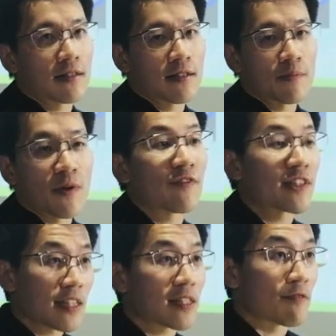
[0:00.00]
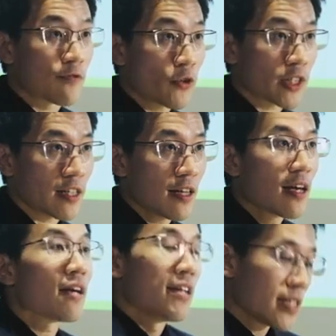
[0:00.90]
a private citizen voting
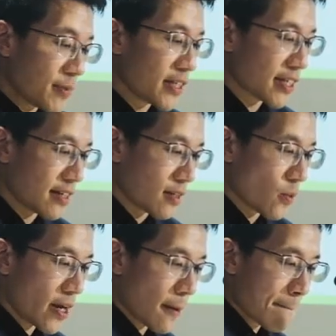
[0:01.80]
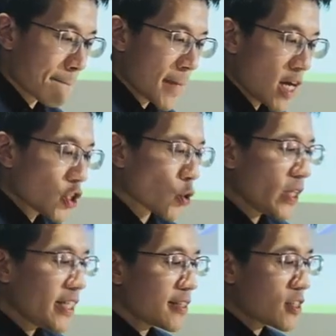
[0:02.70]
is being taken away. So
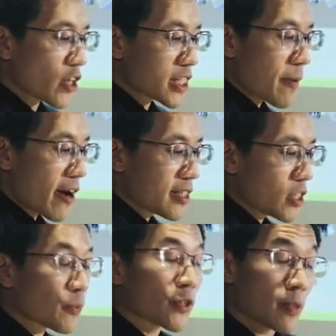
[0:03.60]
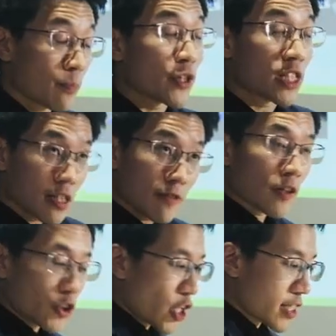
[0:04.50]
we need this transparency to preserve
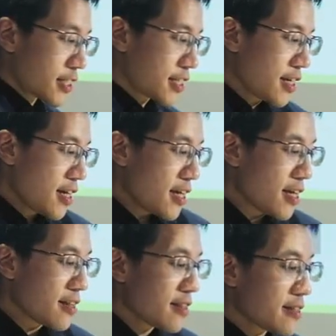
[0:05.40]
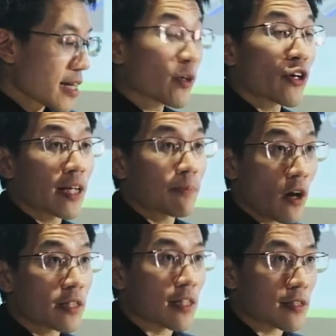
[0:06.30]
our trust in democratic
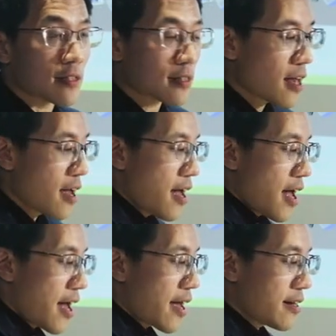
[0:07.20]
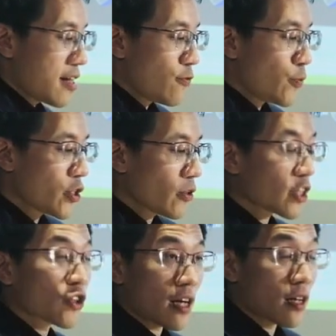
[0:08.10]
processes. And if we don't
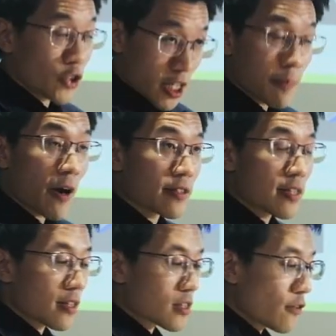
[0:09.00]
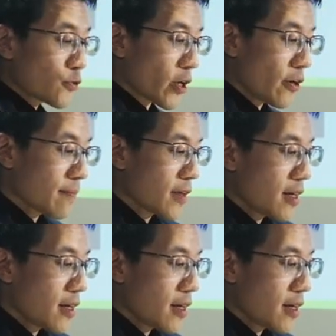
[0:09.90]
get tra transparency in the software